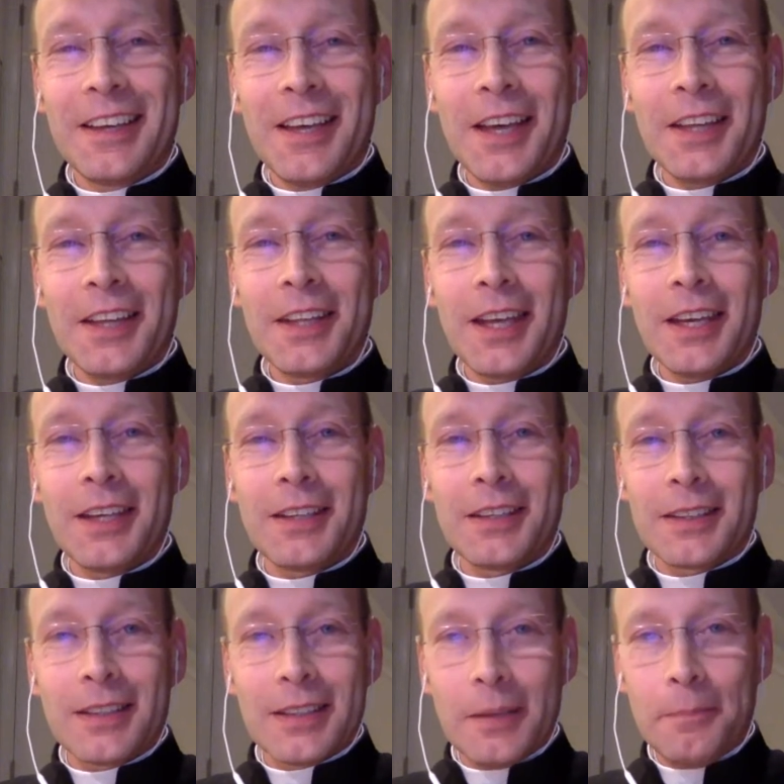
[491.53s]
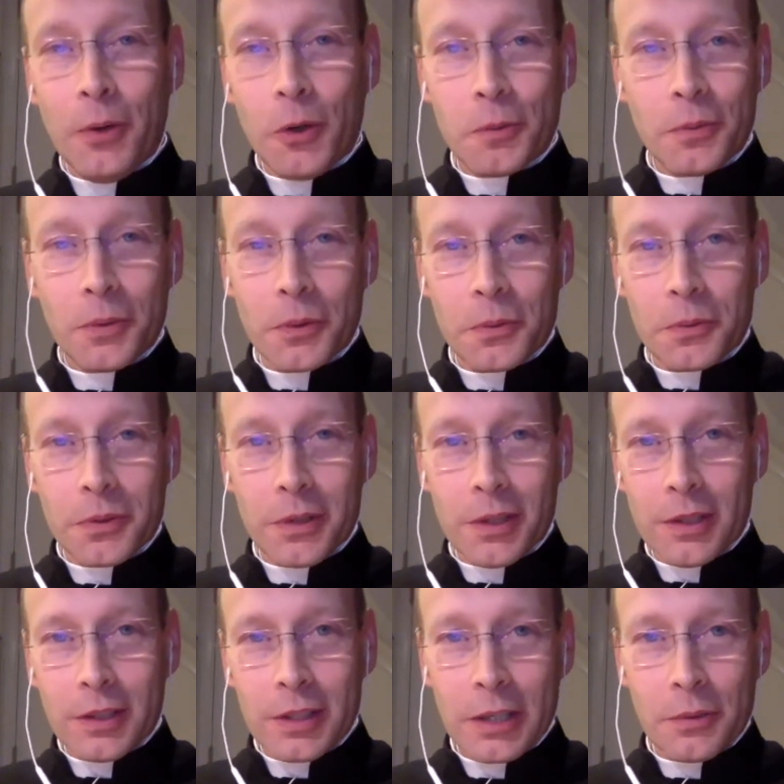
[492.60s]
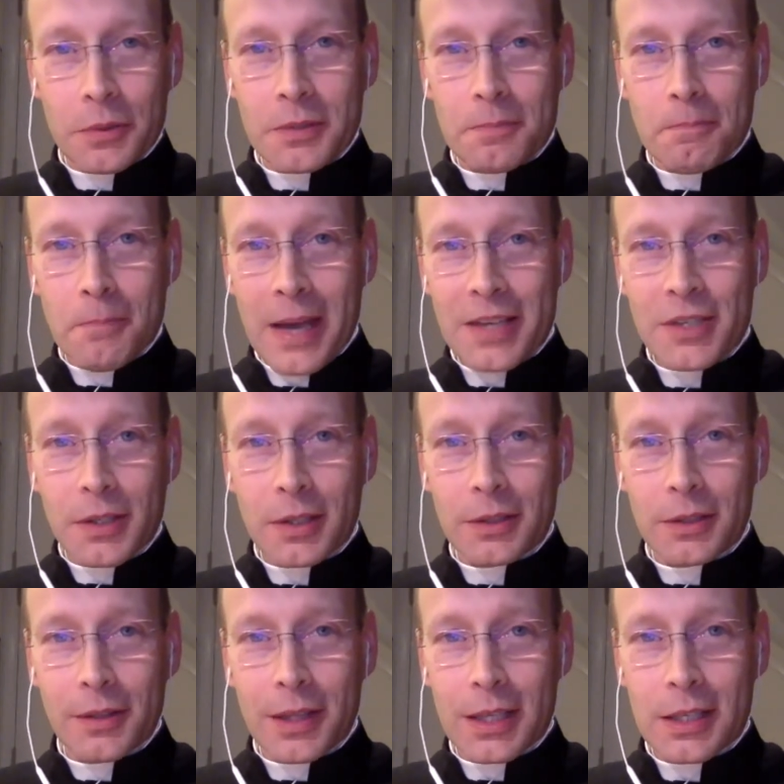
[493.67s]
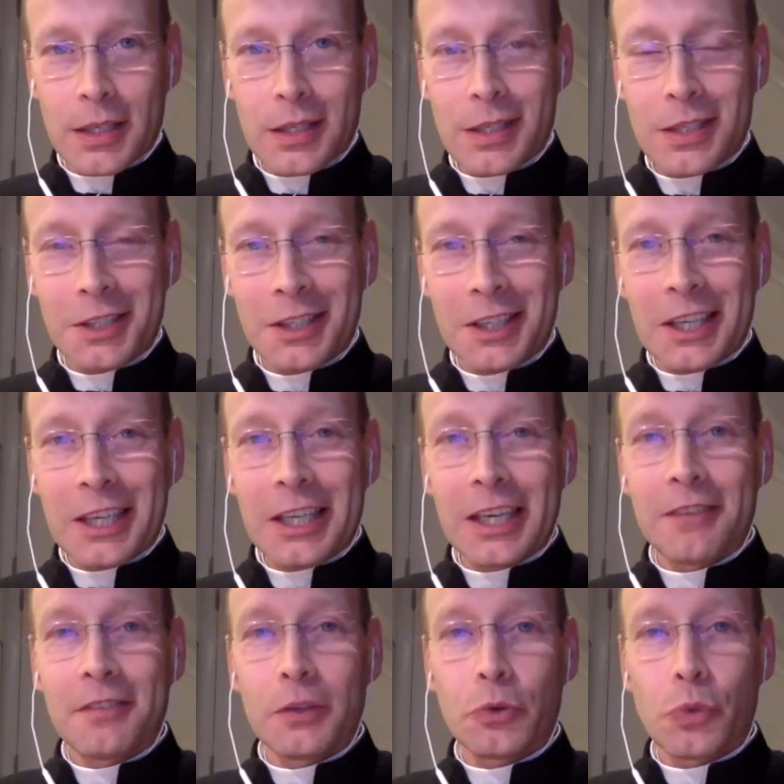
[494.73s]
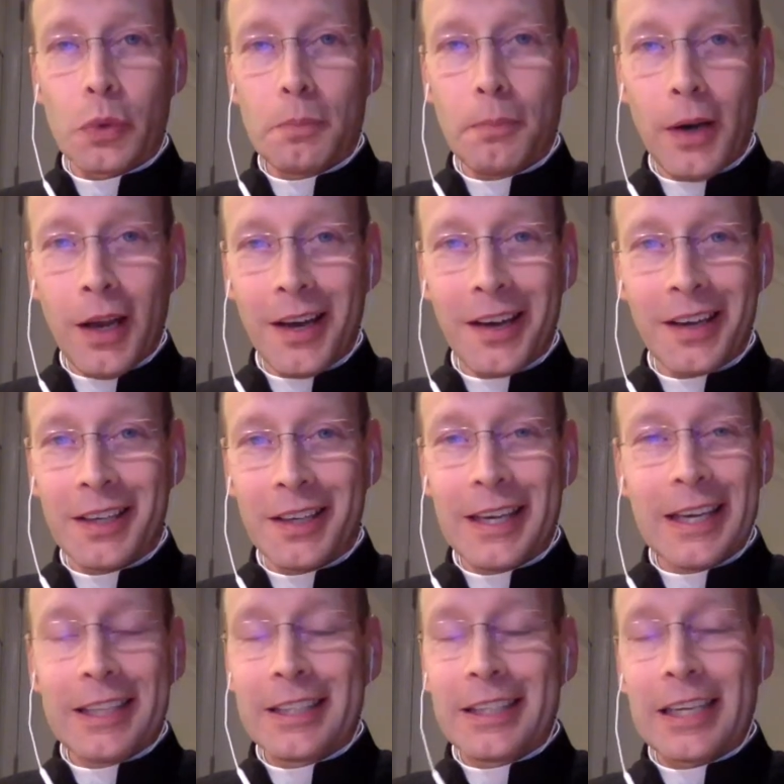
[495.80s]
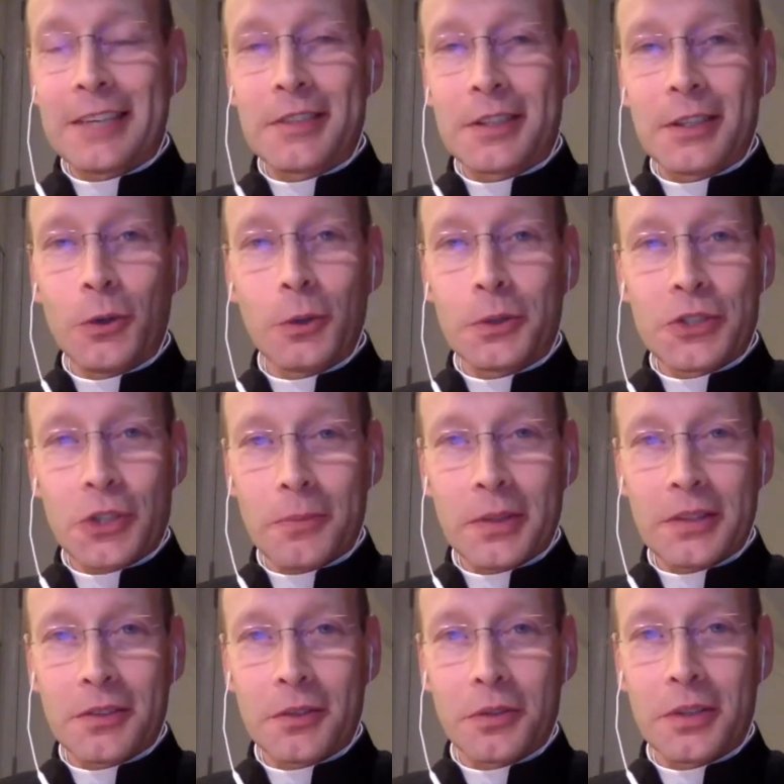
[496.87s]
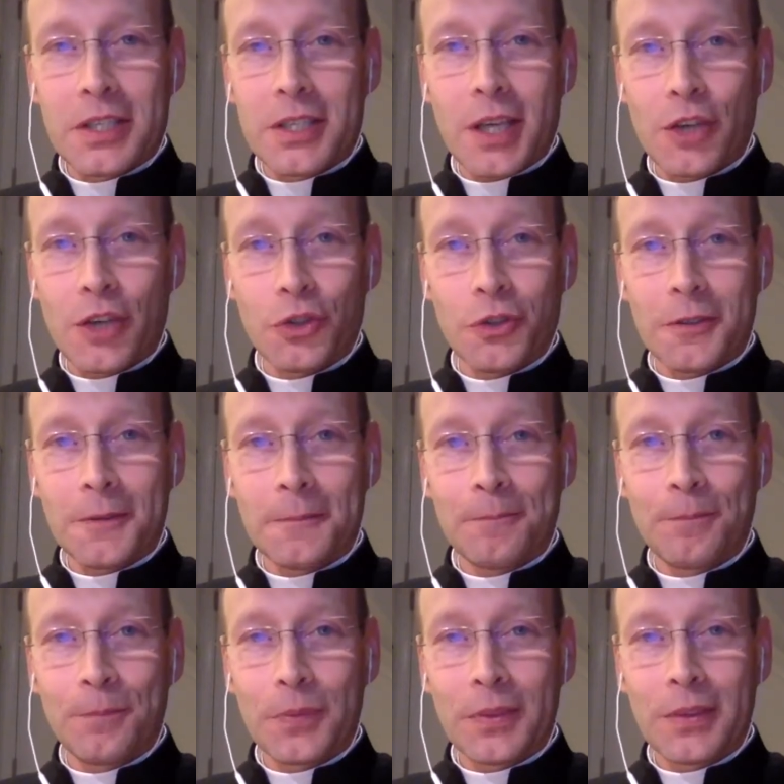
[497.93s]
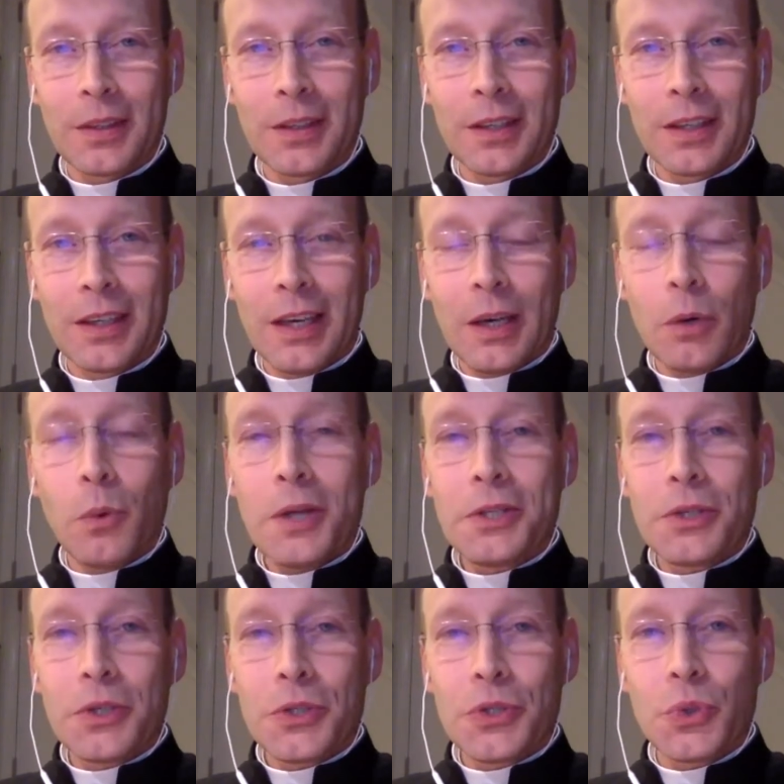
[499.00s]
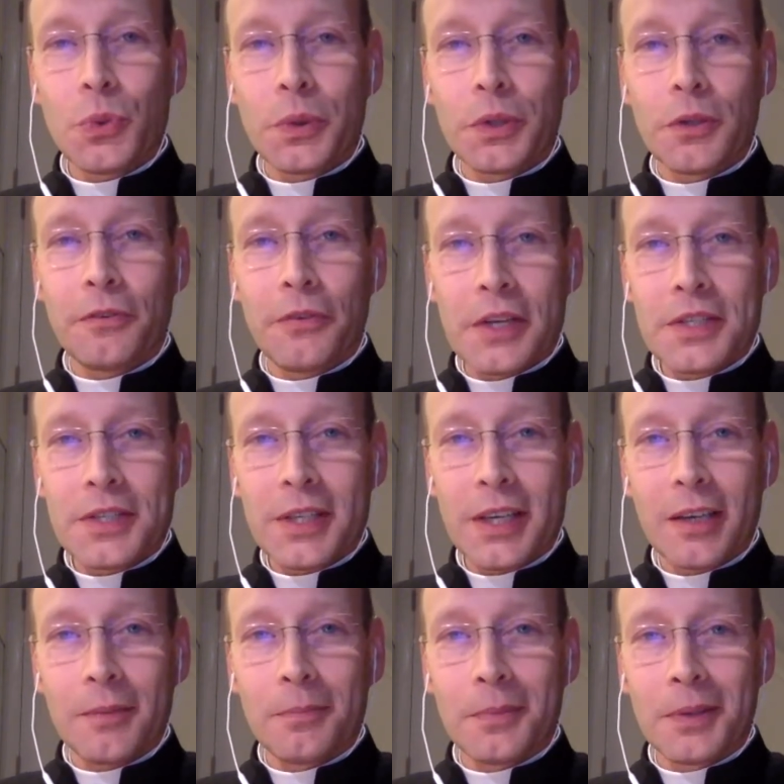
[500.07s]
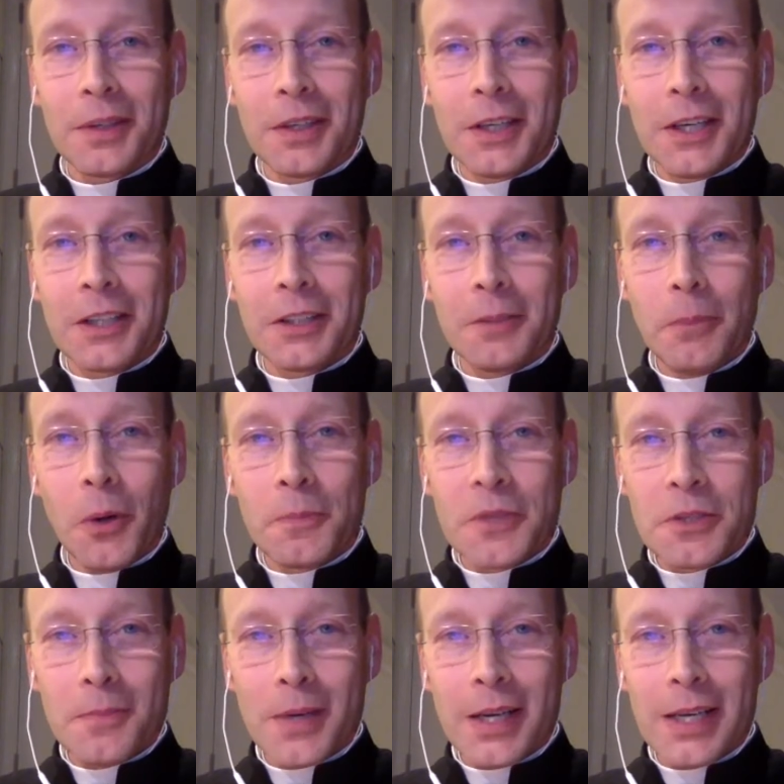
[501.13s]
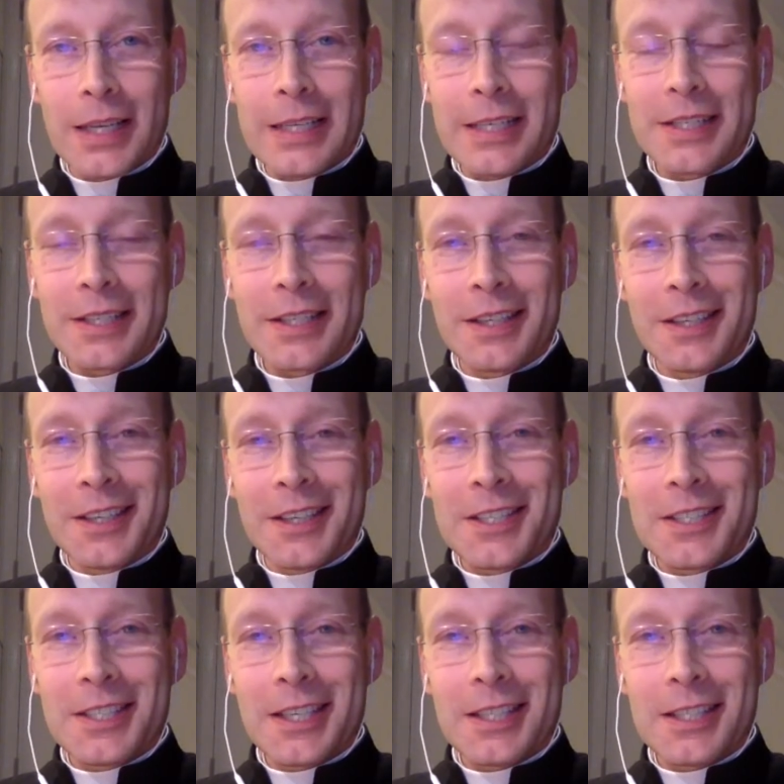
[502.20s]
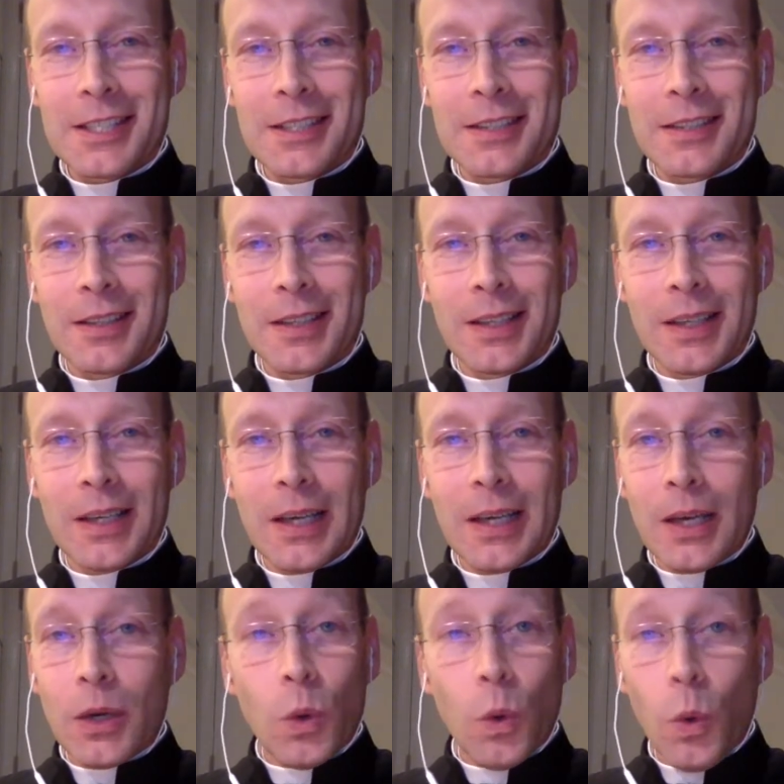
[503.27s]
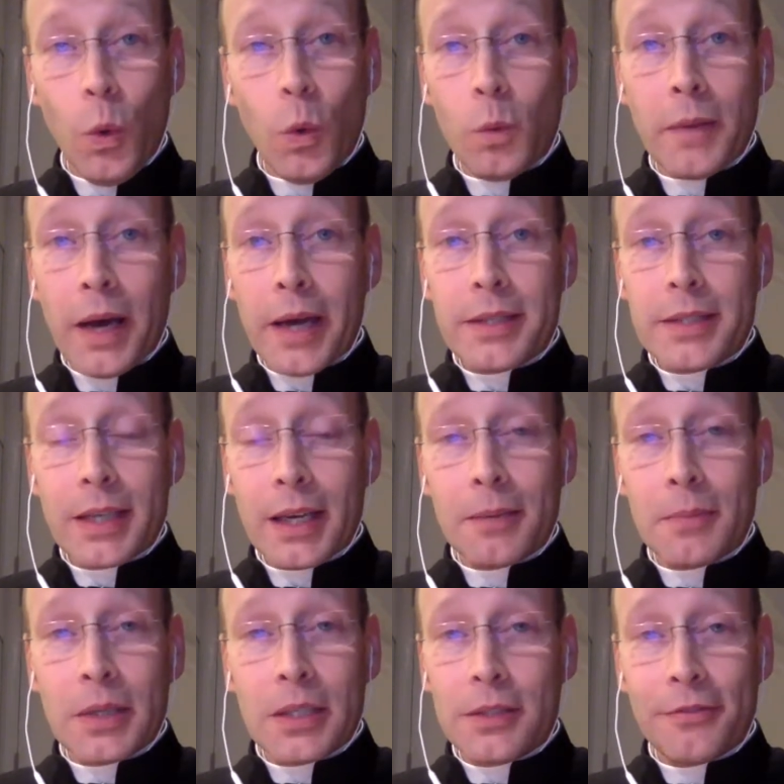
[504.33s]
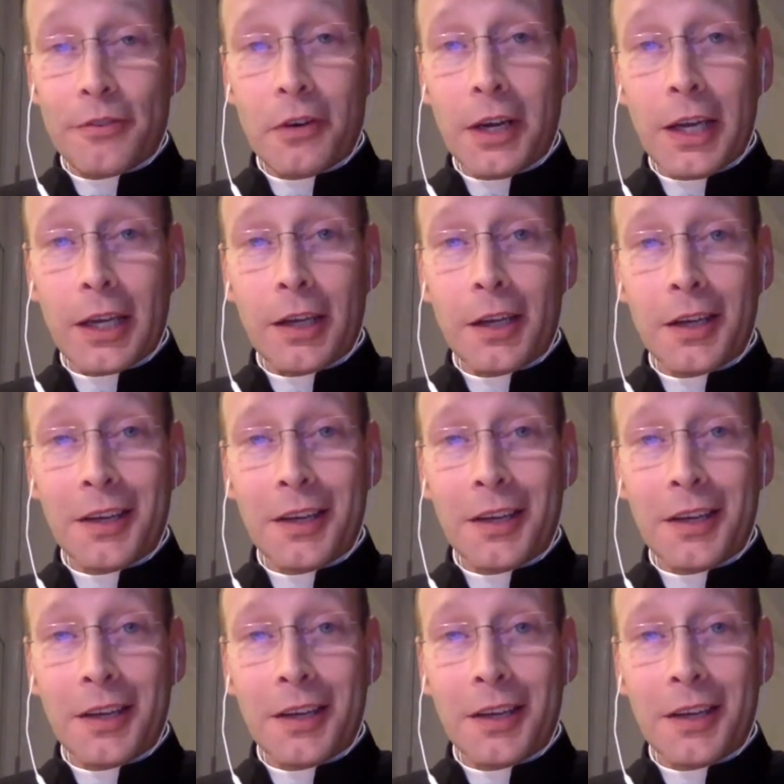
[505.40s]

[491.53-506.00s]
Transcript: And then the Pope, he was master on this, he gave it a reply that gives the whole topic to this session. "What do you do with your free time?" And the Pope smiled and said, "All my time is free."